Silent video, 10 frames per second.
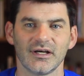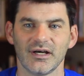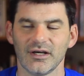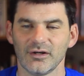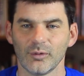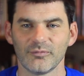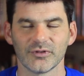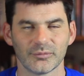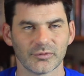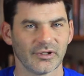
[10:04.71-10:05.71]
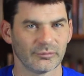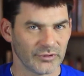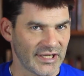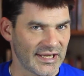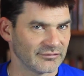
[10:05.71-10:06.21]
Hopefully
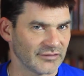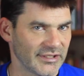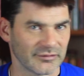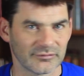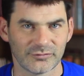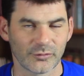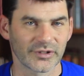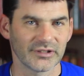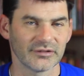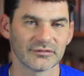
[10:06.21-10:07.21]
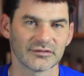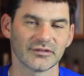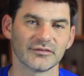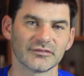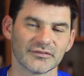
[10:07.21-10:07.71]
we'll have like 40
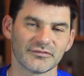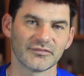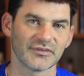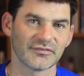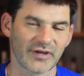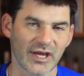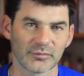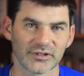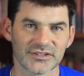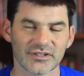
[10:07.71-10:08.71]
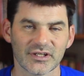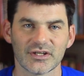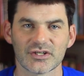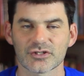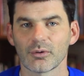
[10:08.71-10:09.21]
to 50 families
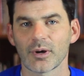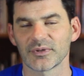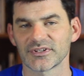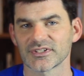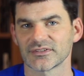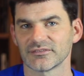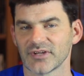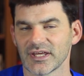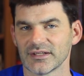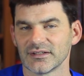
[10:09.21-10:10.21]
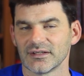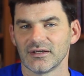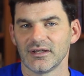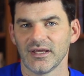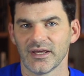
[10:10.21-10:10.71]
show up at this event,
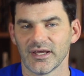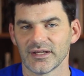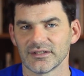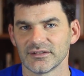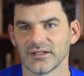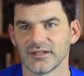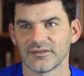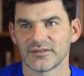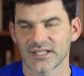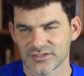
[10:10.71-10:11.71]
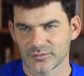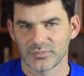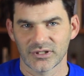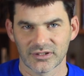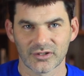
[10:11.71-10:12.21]
and that's a
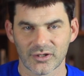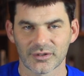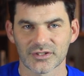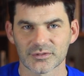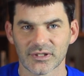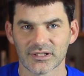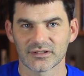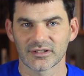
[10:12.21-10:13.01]
big encouragement.